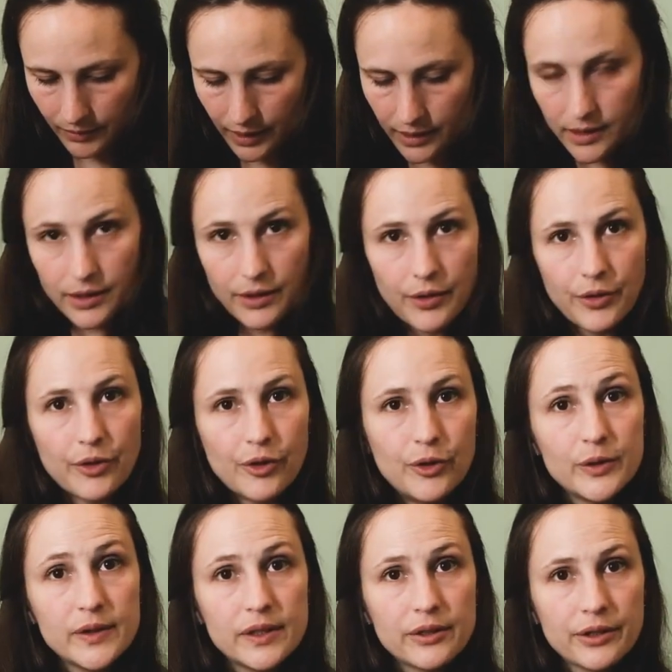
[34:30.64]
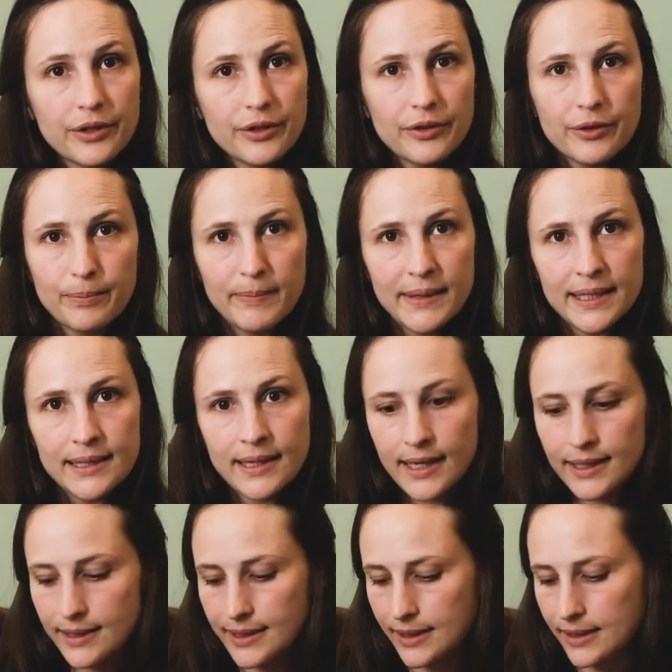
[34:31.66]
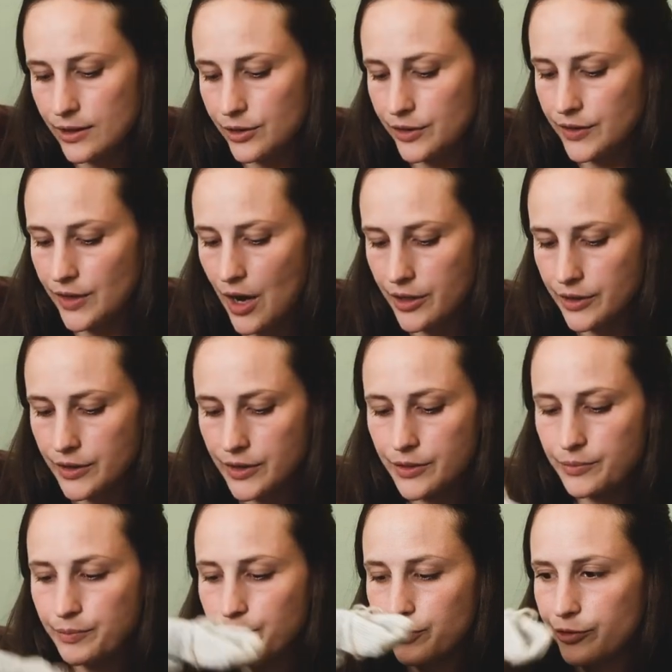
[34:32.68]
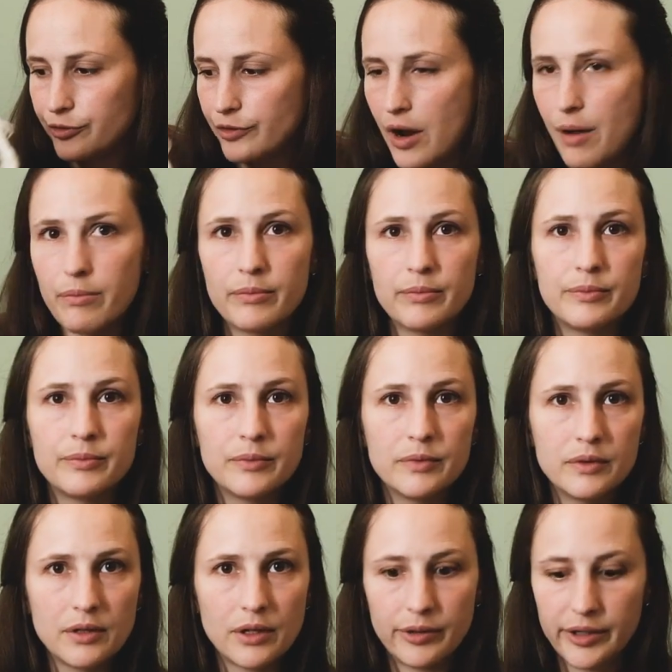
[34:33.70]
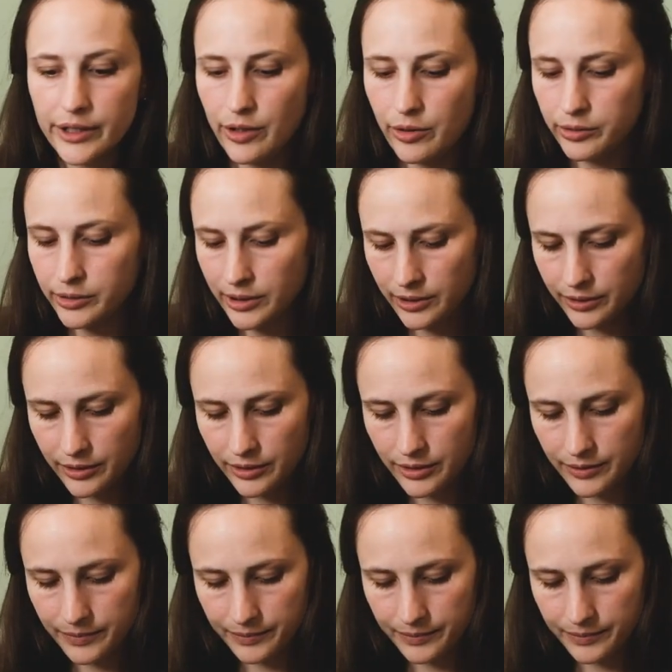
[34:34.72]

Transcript: So those are the Midnight Dancer socks from Sorry Nordland.